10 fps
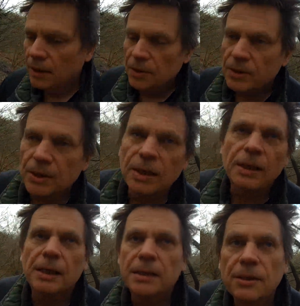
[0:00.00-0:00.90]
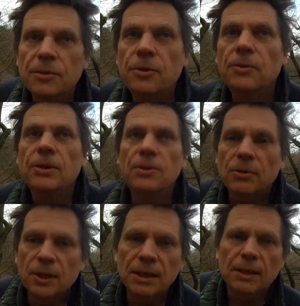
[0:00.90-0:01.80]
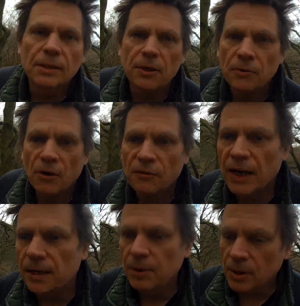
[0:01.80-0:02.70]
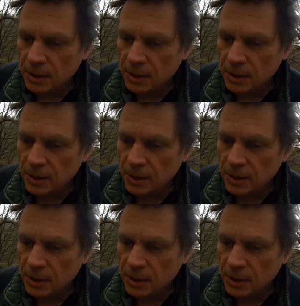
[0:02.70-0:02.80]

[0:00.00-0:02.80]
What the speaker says: so you can access all your resources that you've got available.